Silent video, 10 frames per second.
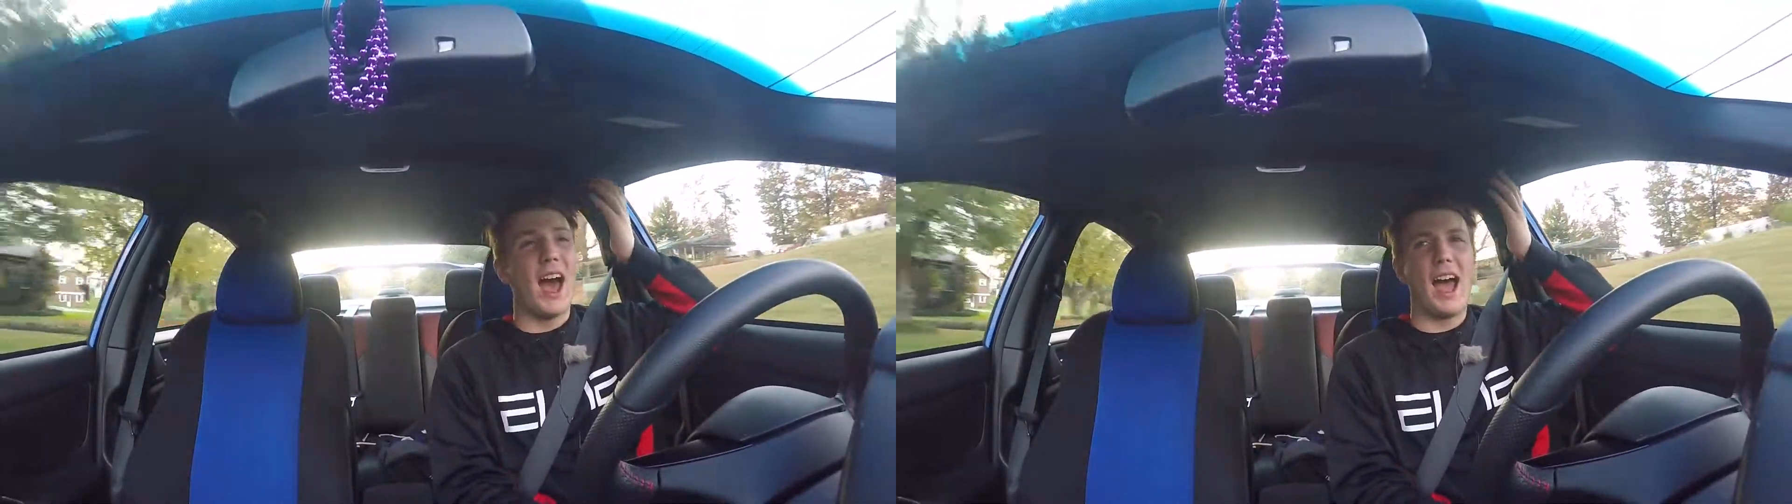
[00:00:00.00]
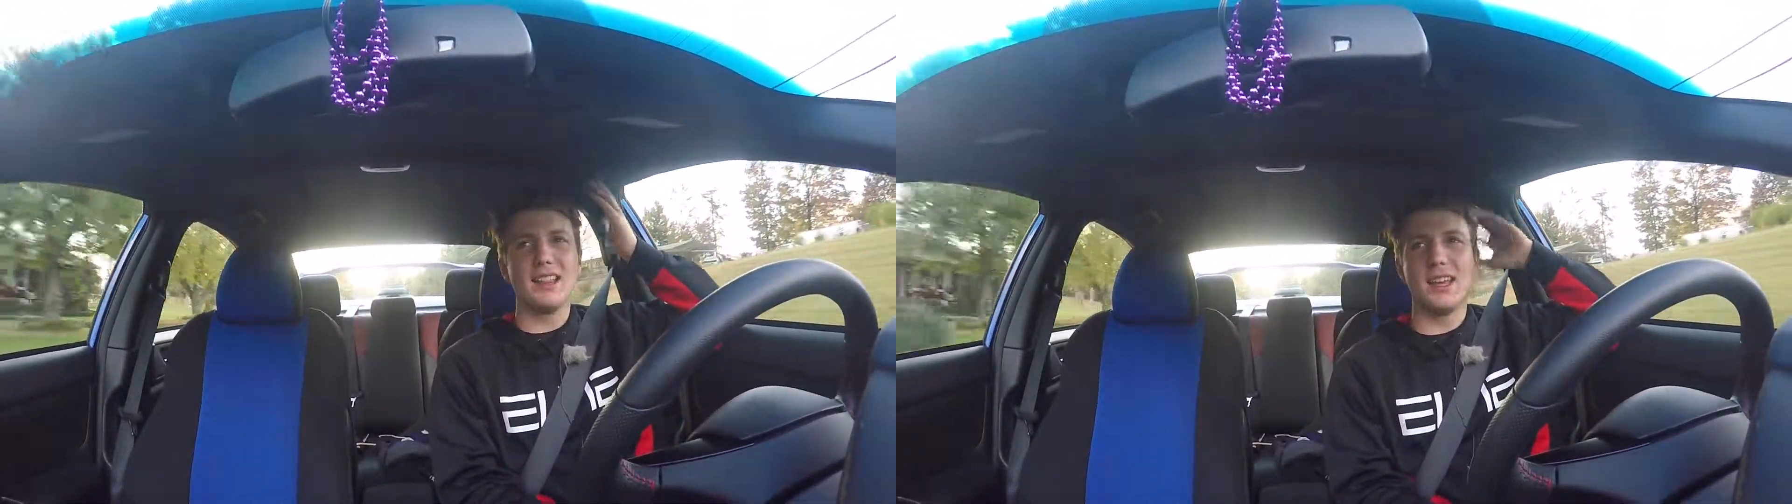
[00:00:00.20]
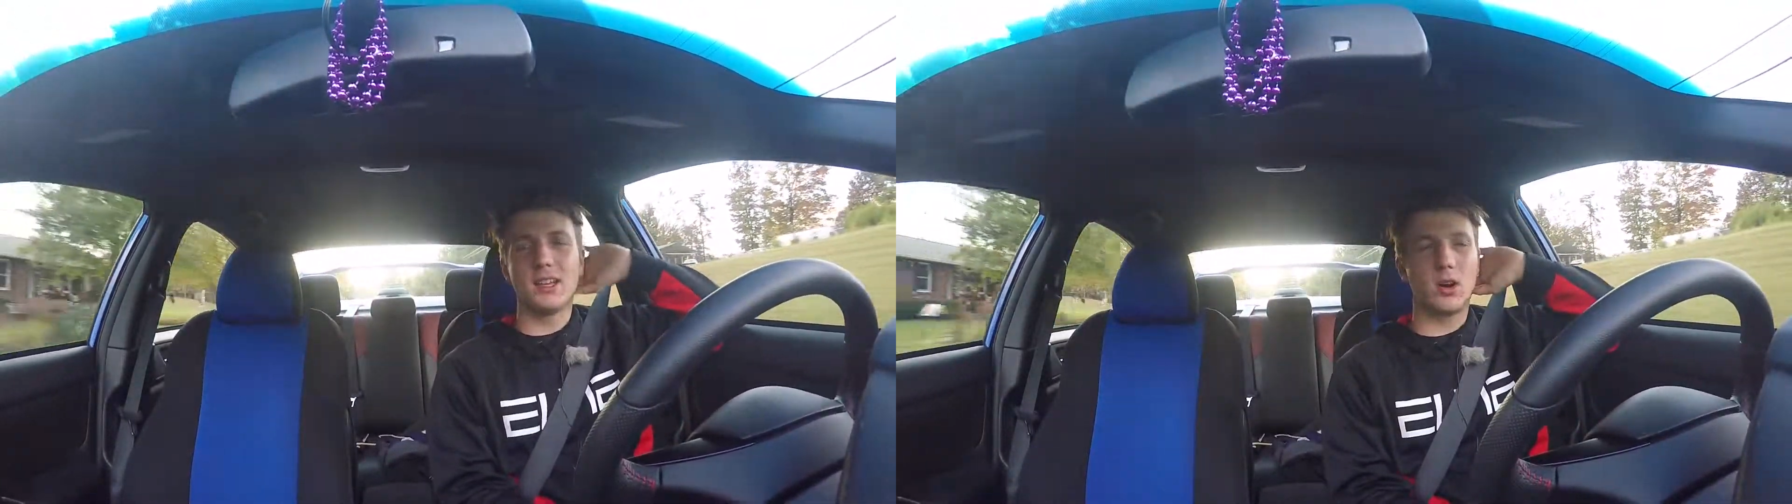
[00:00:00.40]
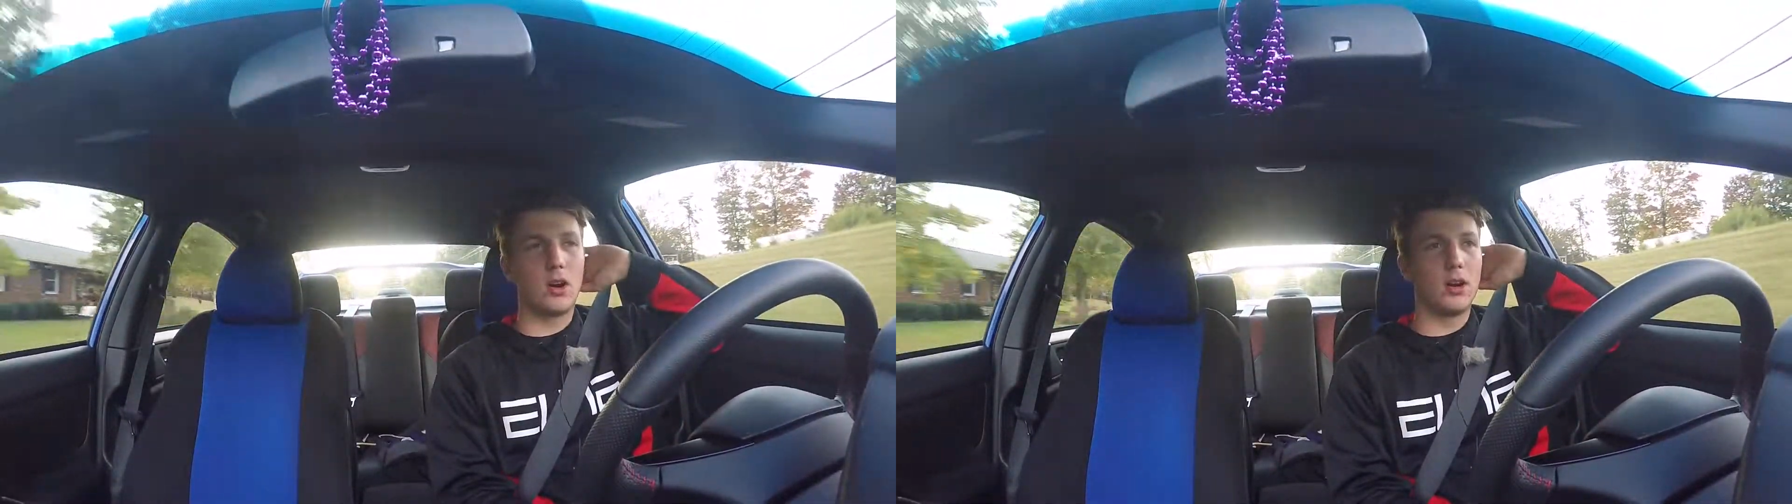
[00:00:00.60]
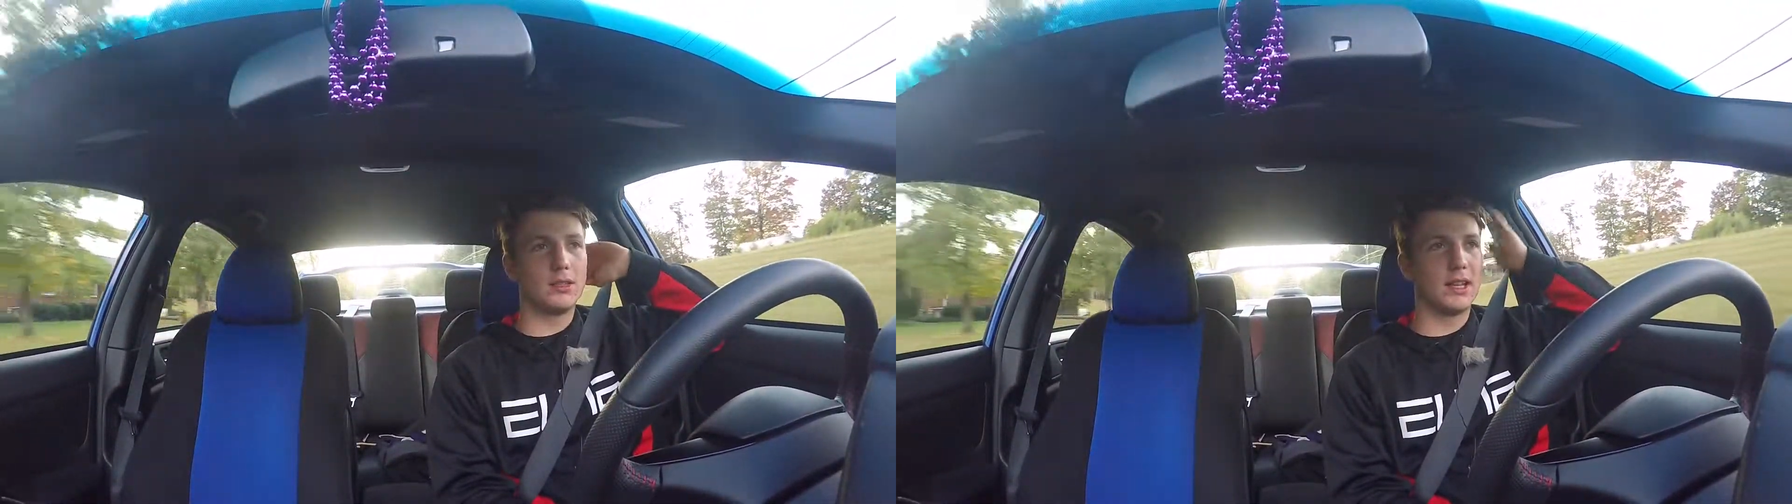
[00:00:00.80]
I like
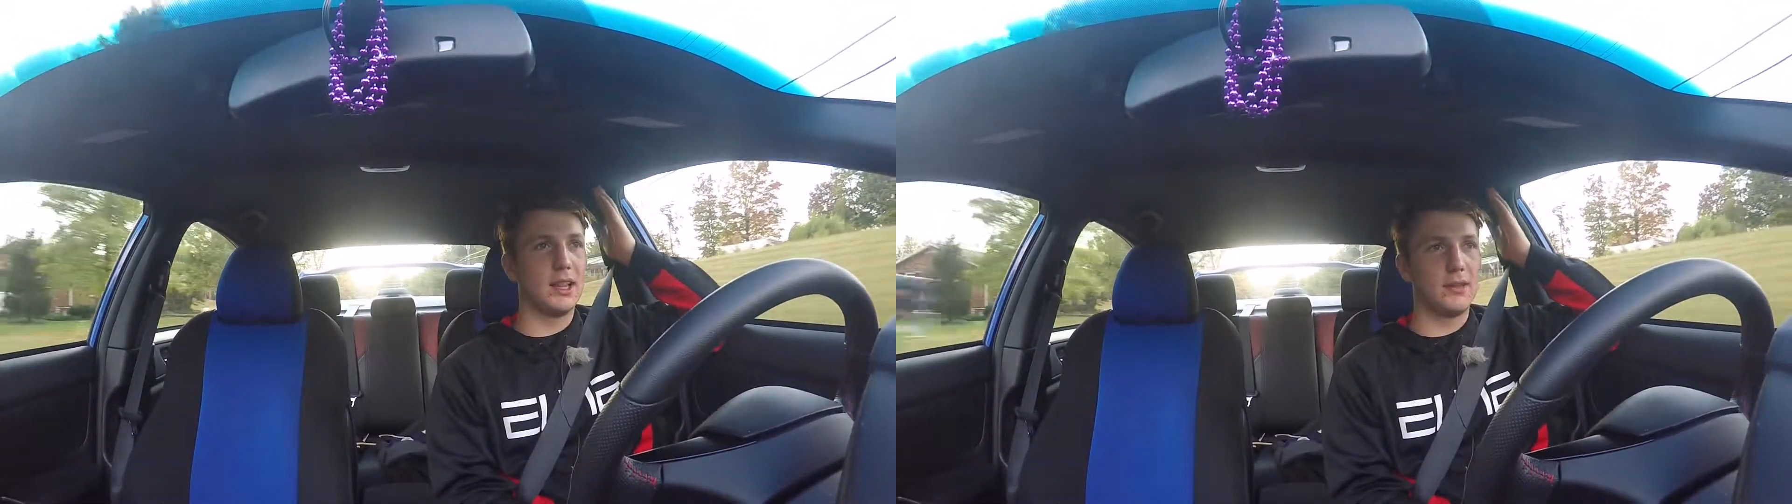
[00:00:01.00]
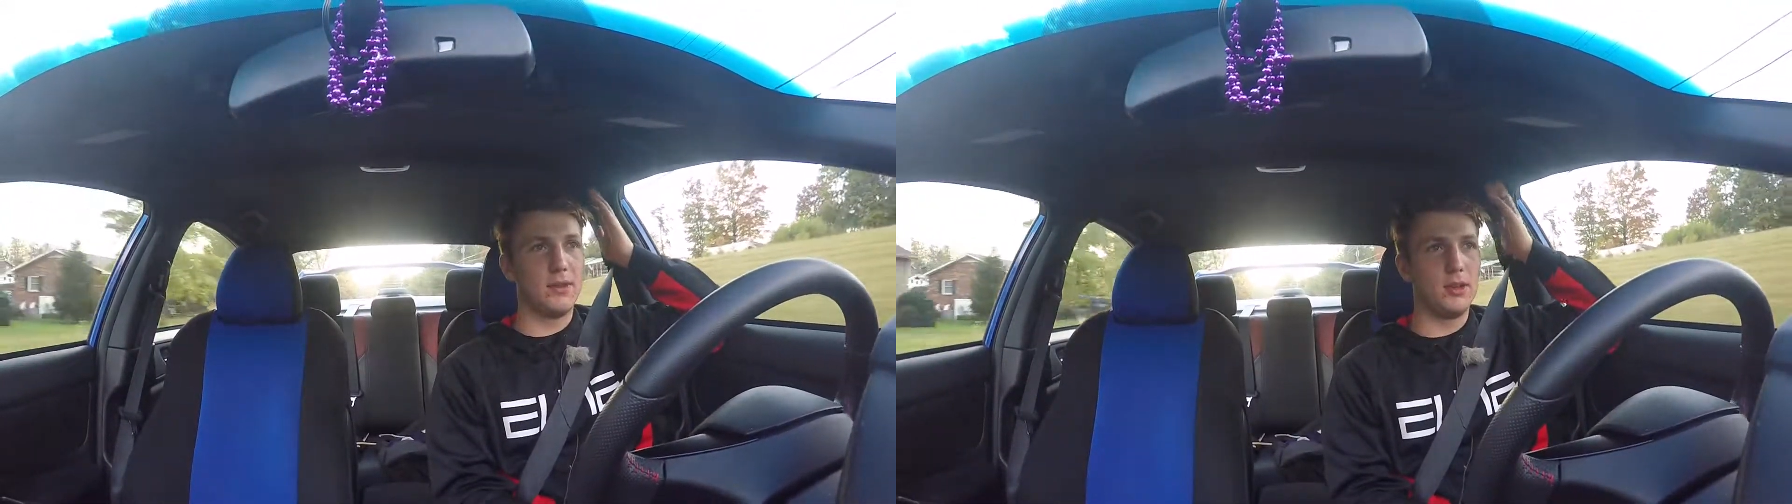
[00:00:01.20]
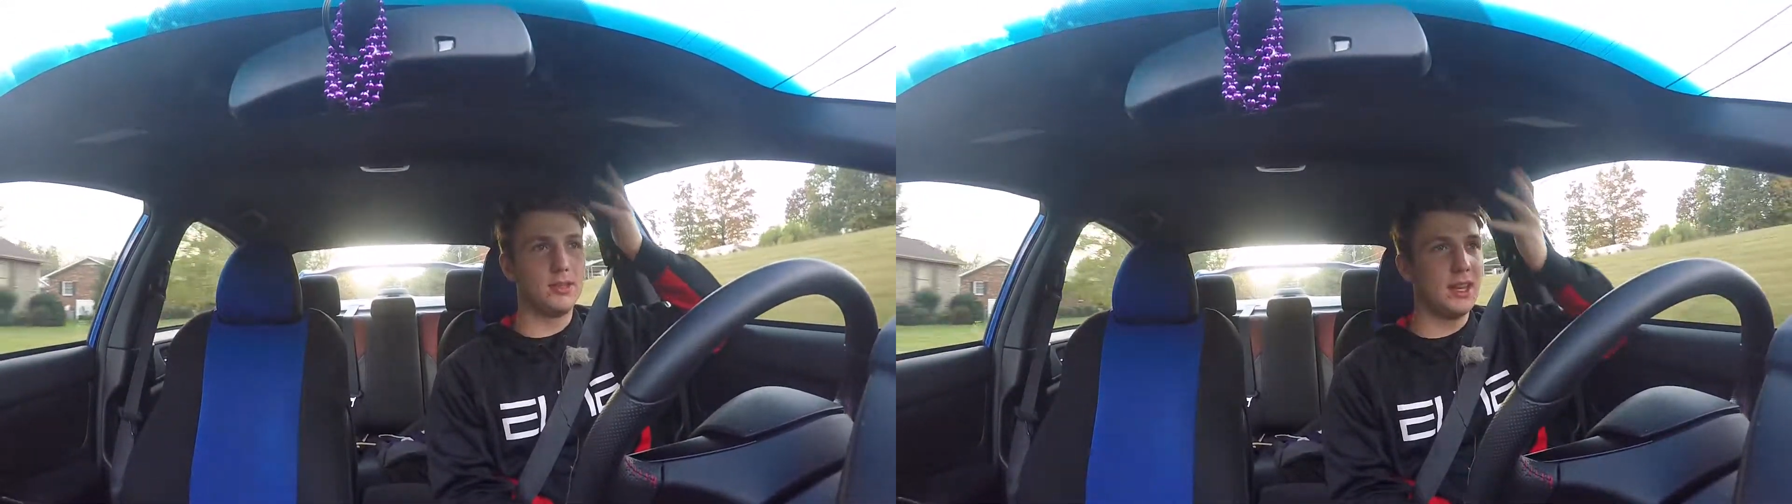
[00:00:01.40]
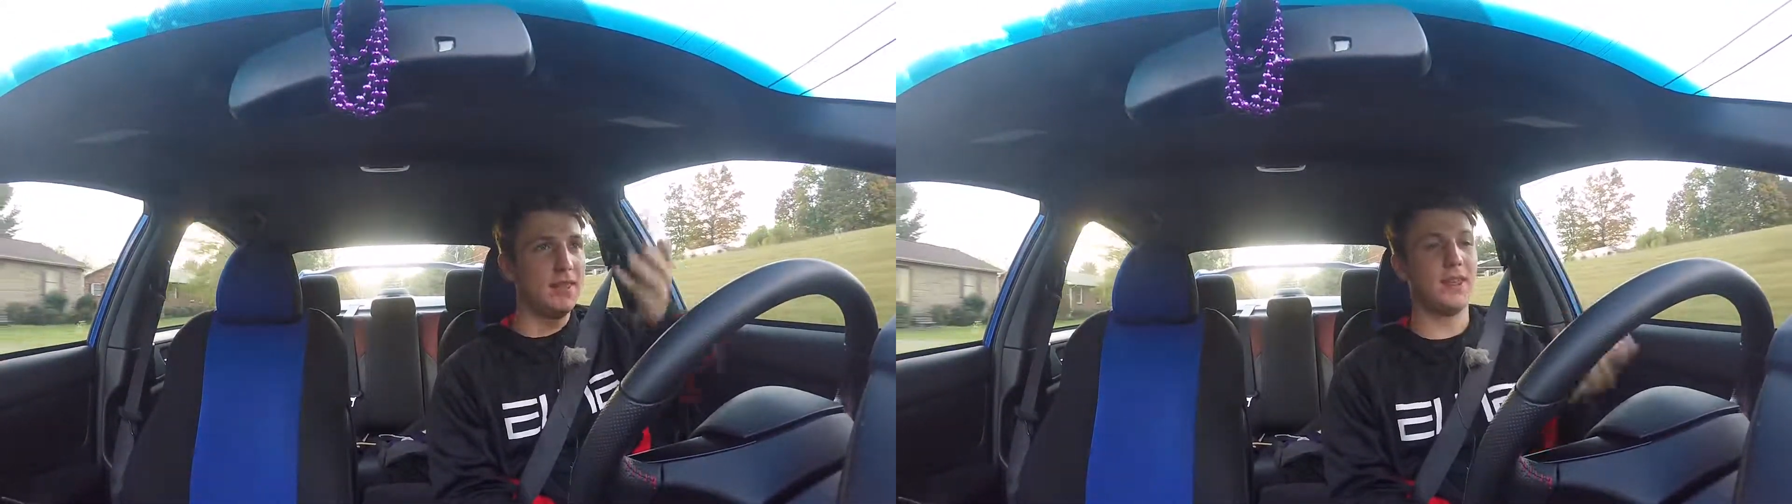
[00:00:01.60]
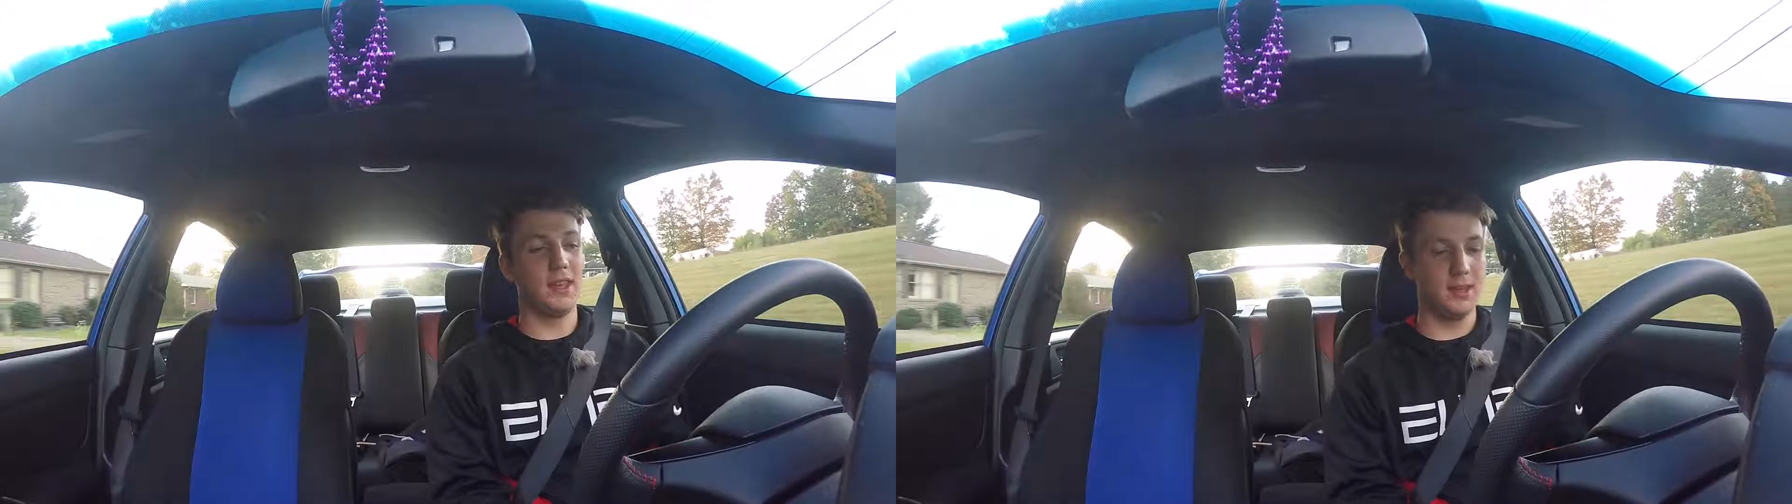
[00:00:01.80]
cars, I like videos,
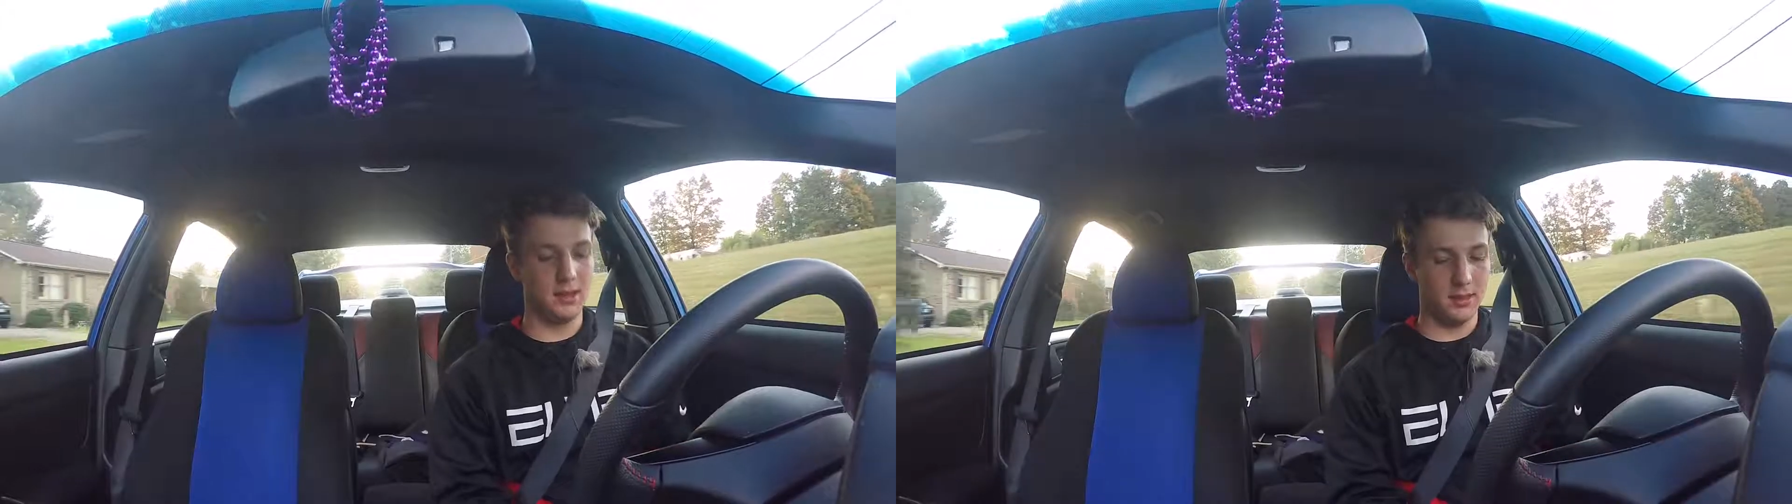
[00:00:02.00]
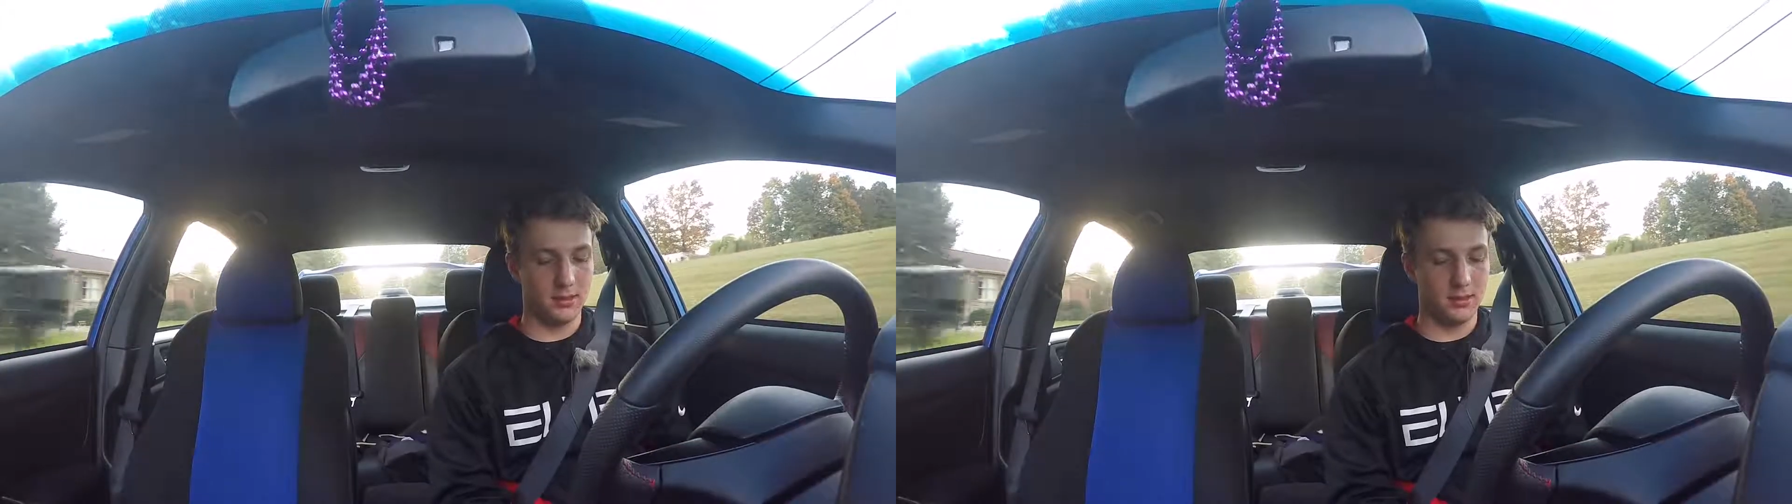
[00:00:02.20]
anything